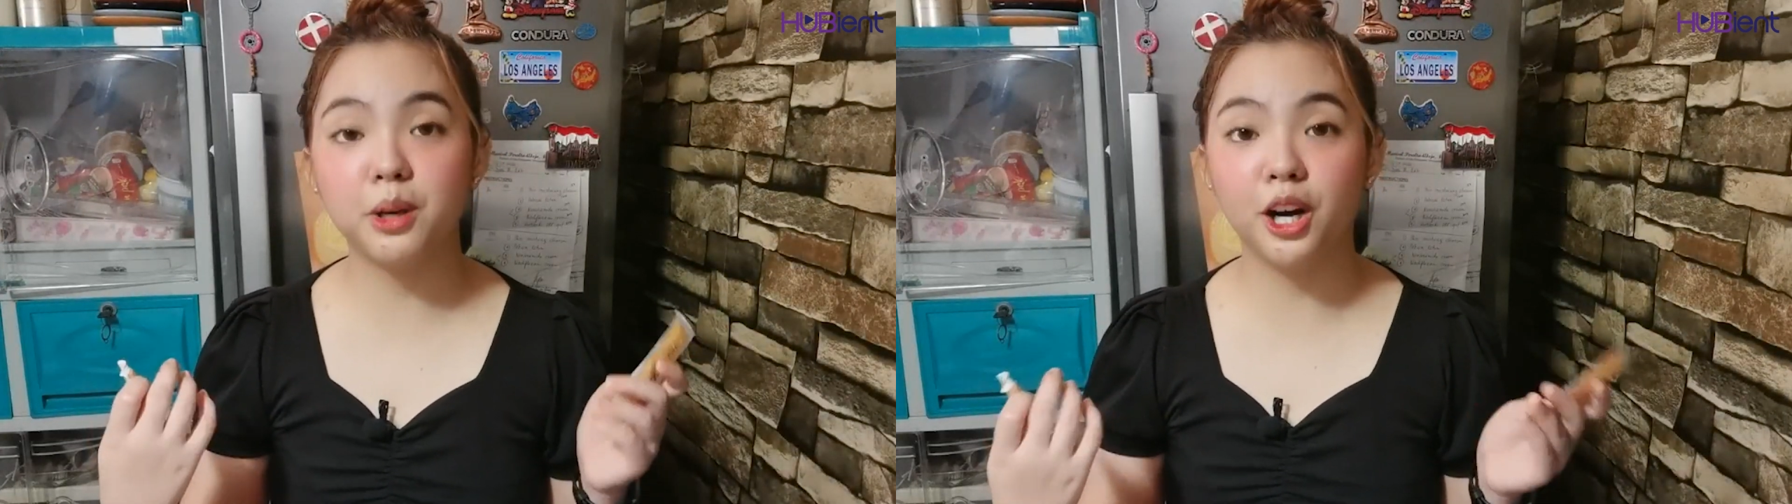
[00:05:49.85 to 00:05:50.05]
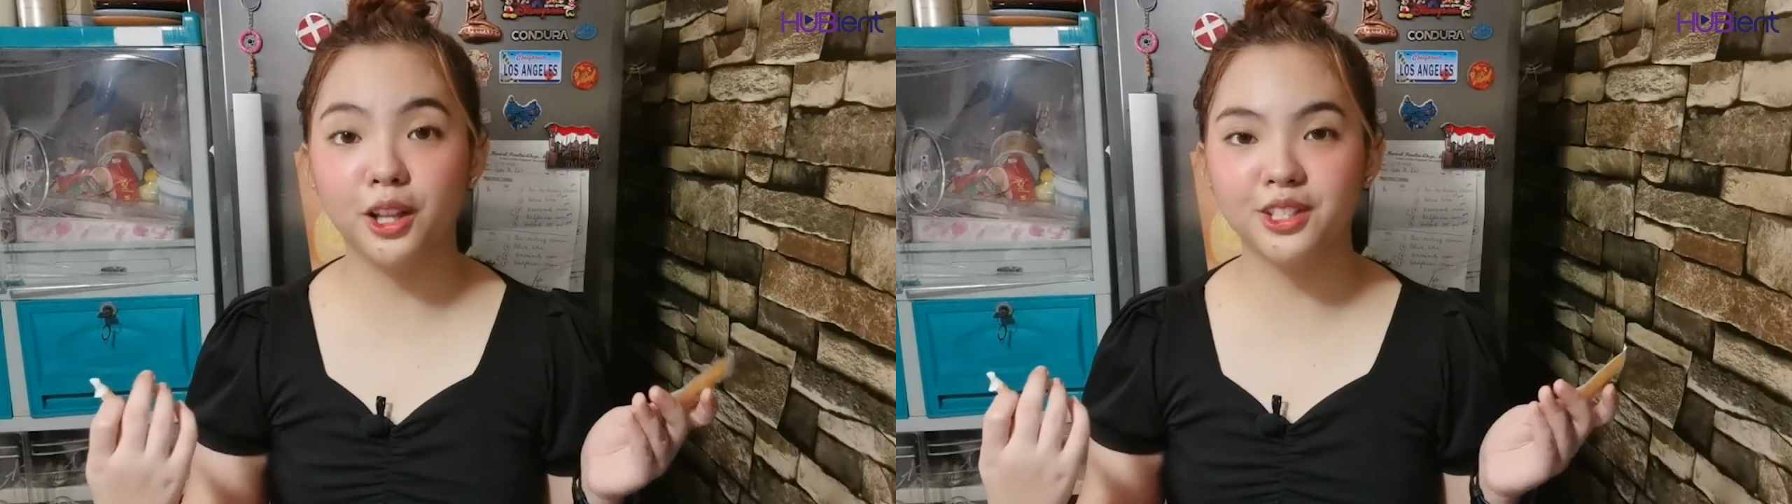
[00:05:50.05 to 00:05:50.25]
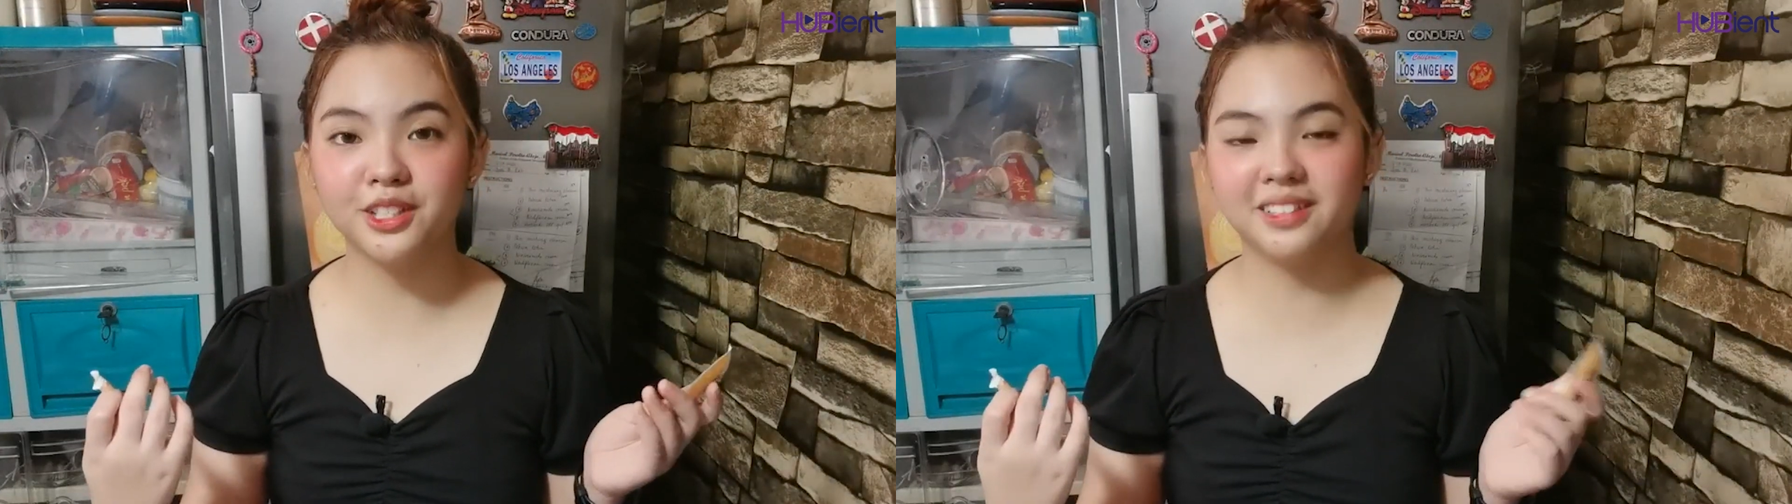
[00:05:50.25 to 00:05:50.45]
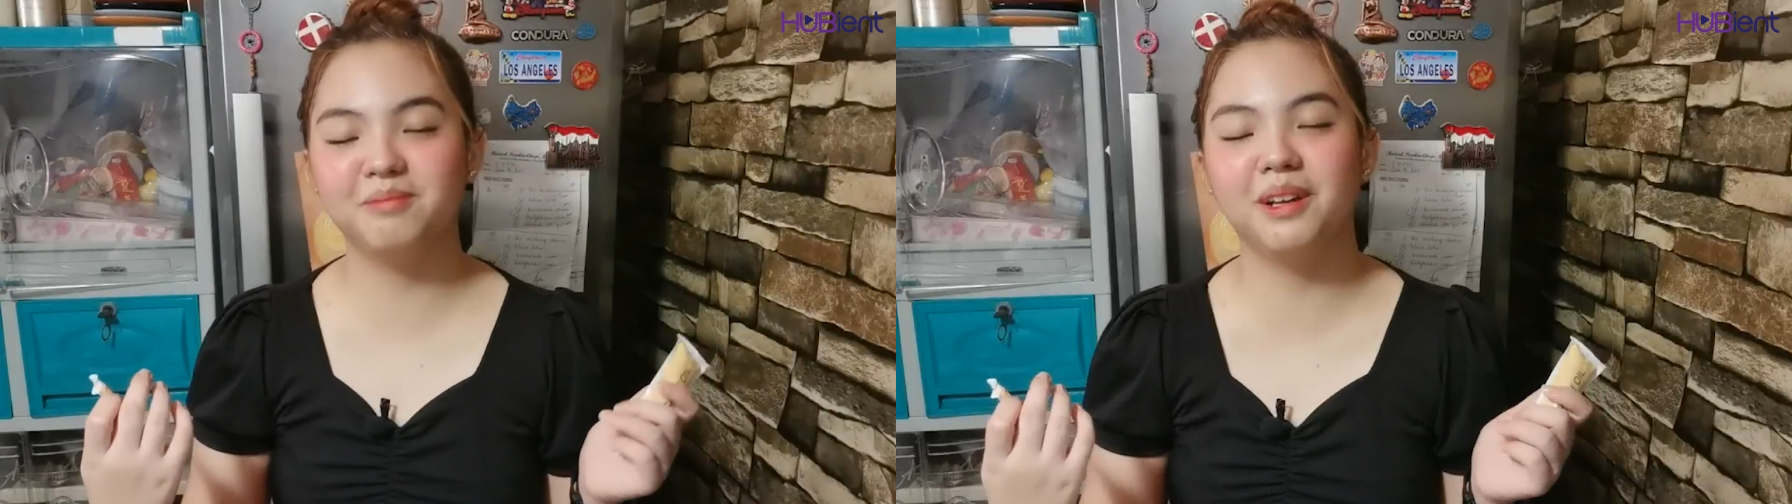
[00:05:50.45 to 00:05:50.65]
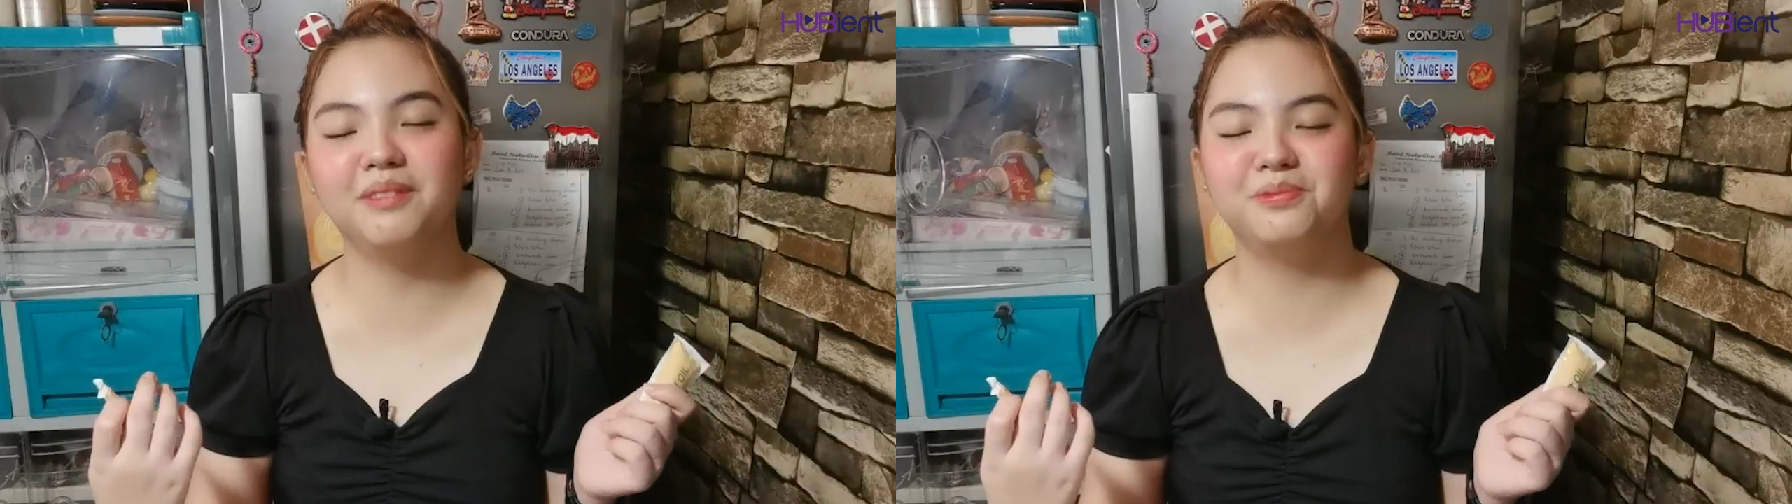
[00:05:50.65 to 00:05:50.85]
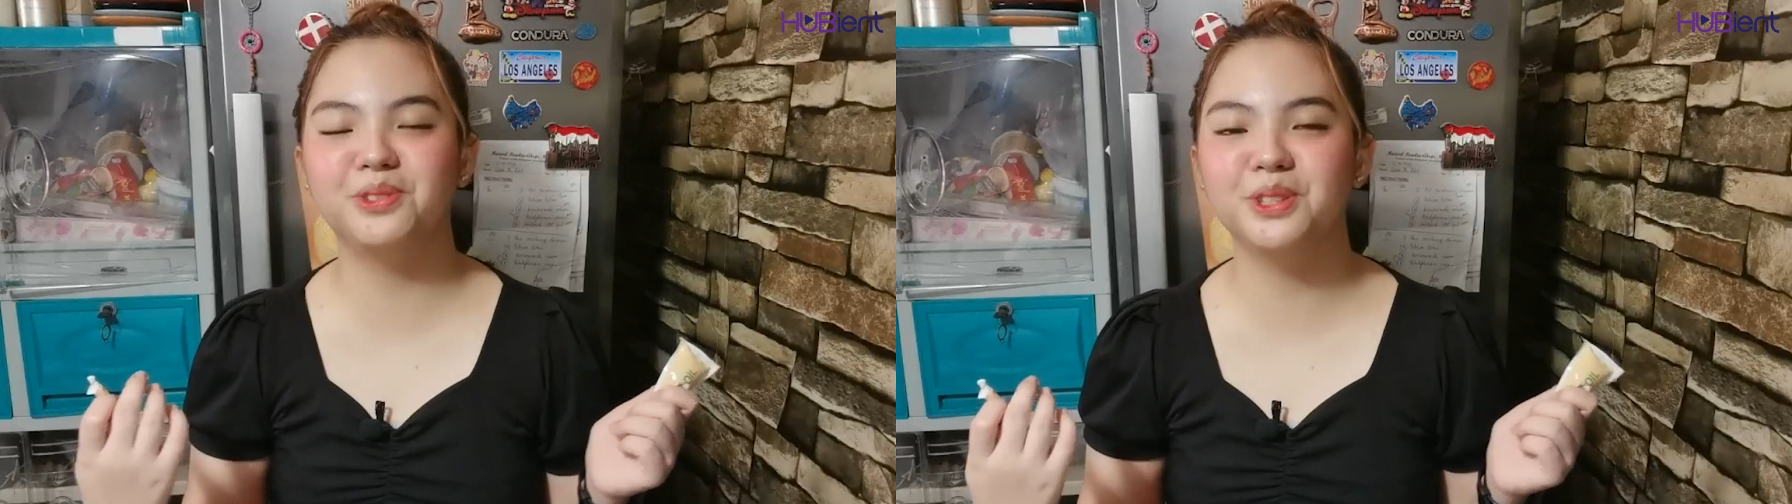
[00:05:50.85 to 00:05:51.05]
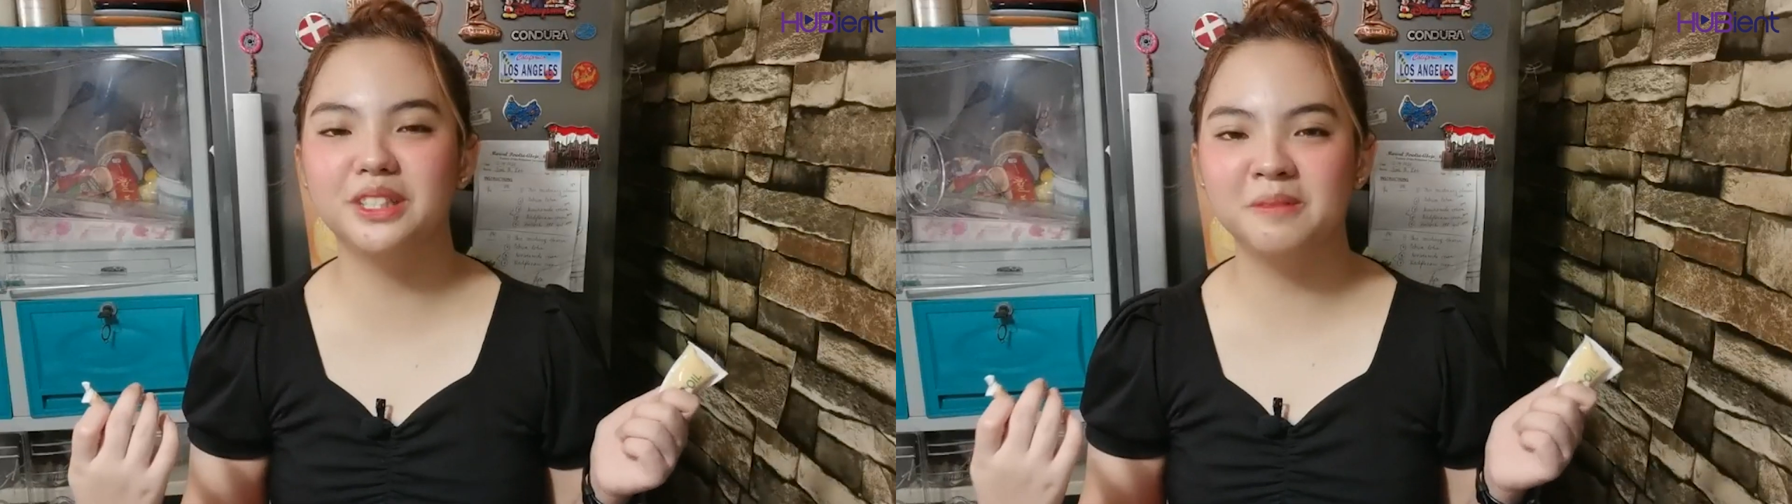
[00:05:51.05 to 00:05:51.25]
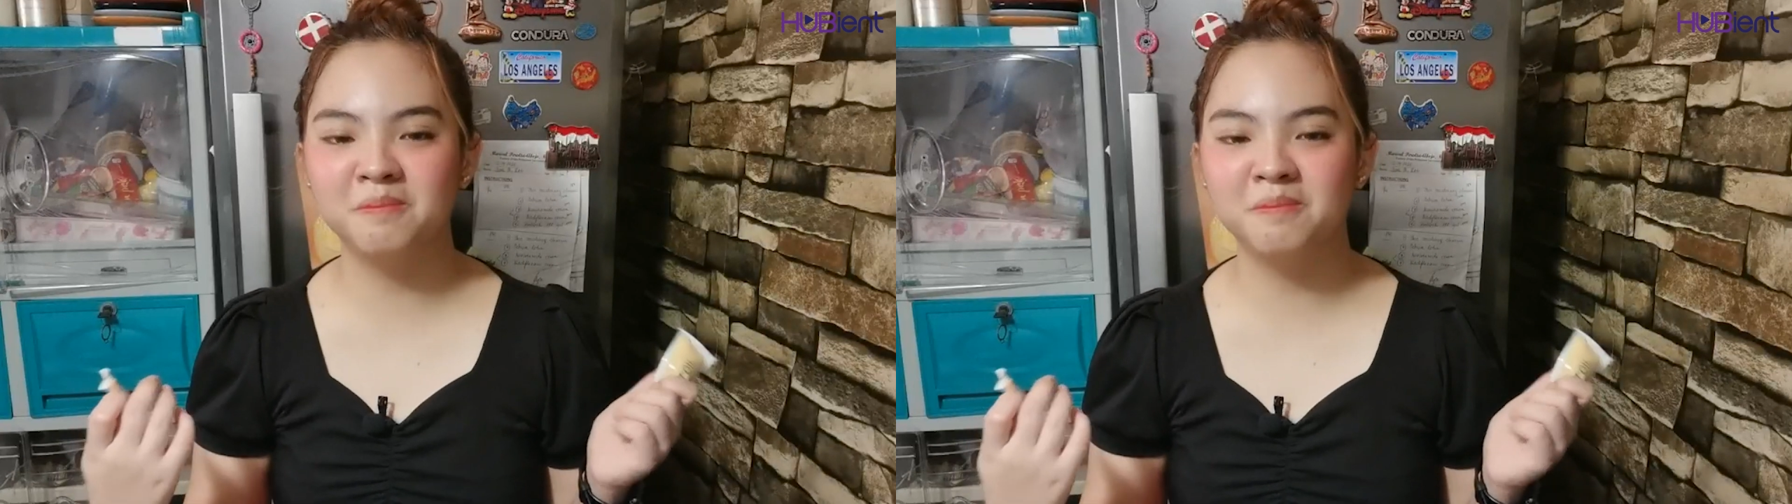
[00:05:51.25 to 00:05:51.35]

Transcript: colors in my food.